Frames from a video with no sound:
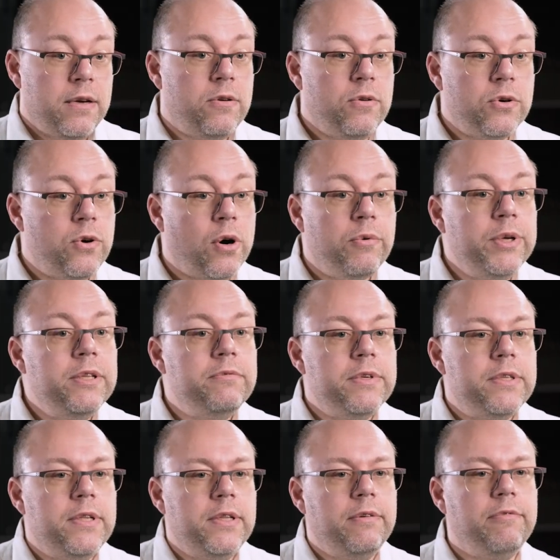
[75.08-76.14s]
concurrent
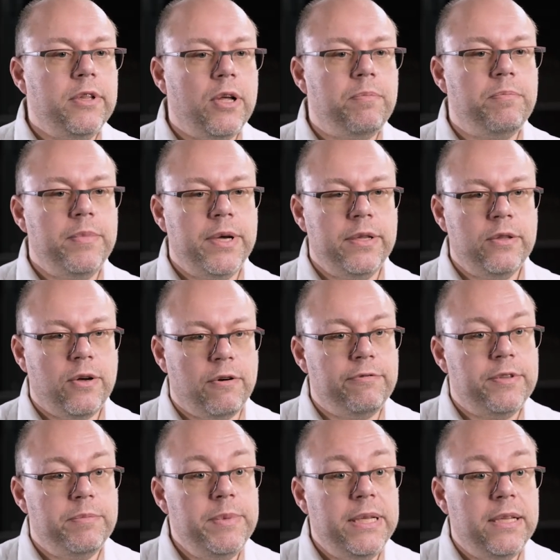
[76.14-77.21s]
with the development
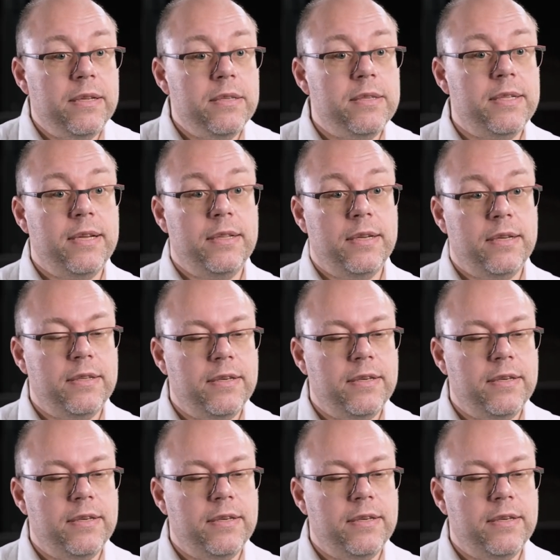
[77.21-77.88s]
of the Milan standard.